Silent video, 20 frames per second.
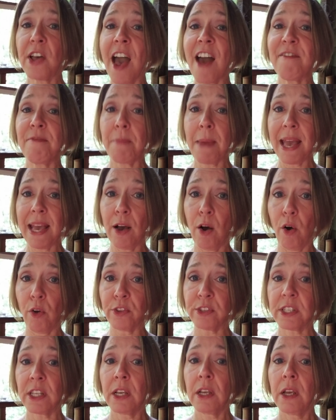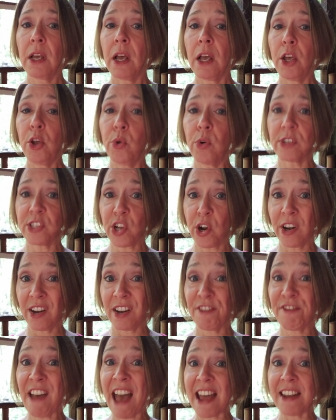have males who are starting
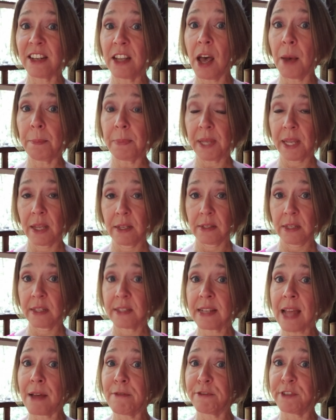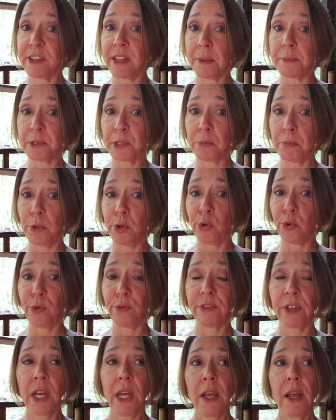to fatten up because it's time for them to move.
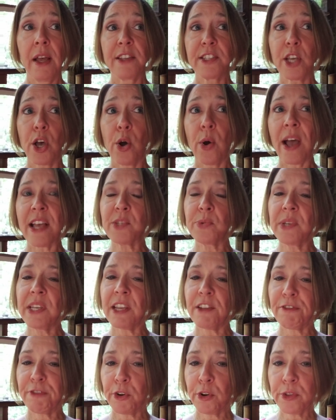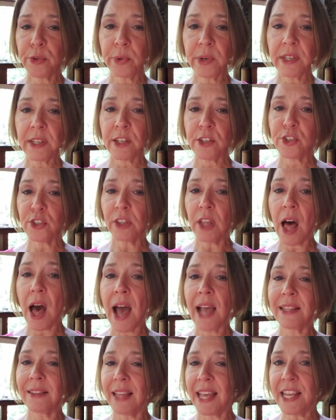So as we get further into
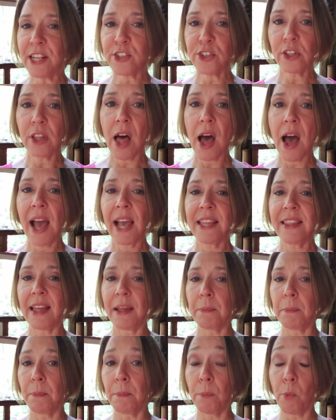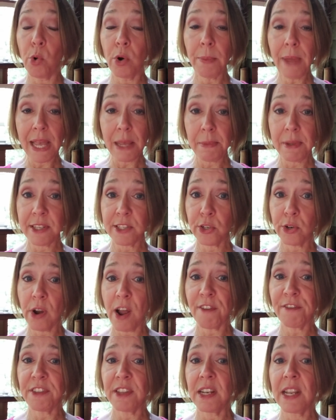July, late July, that more babies are
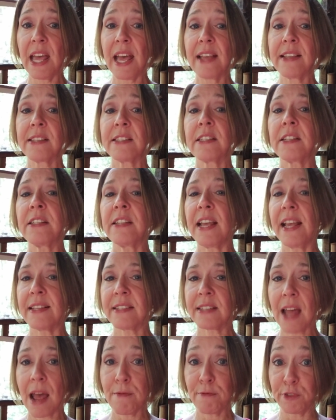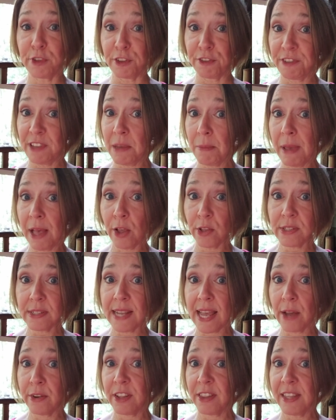off the nest, it's time for the females
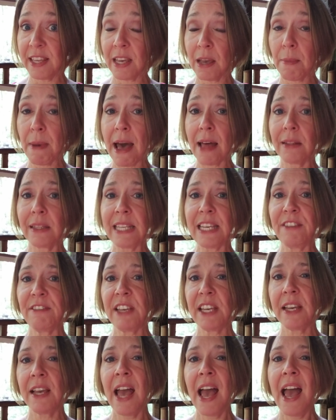now to think about leaving,